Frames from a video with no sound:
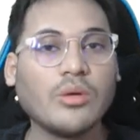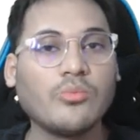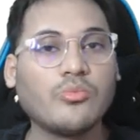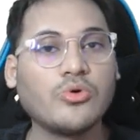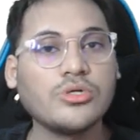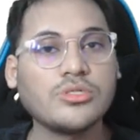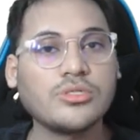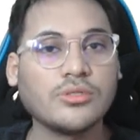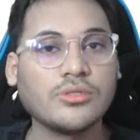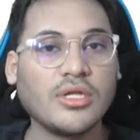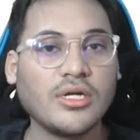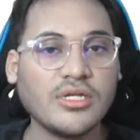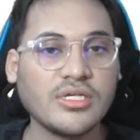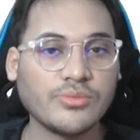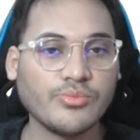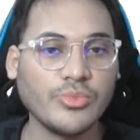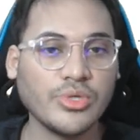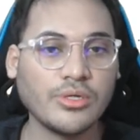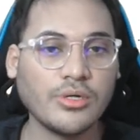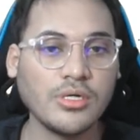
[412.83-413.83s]
pushed to the
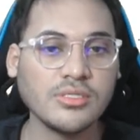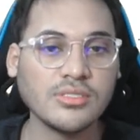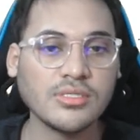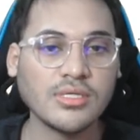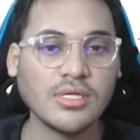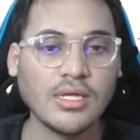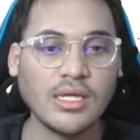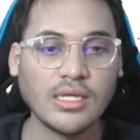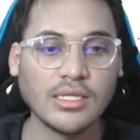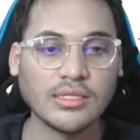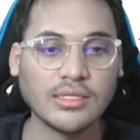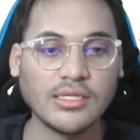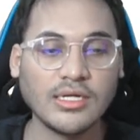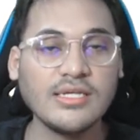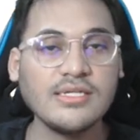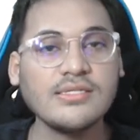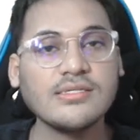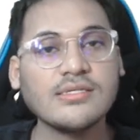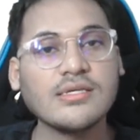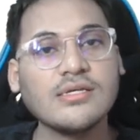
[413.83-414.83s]
disk, because the
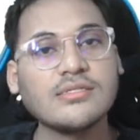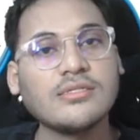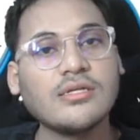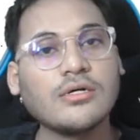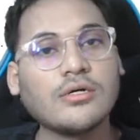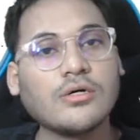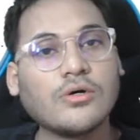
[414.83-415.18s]
disk is the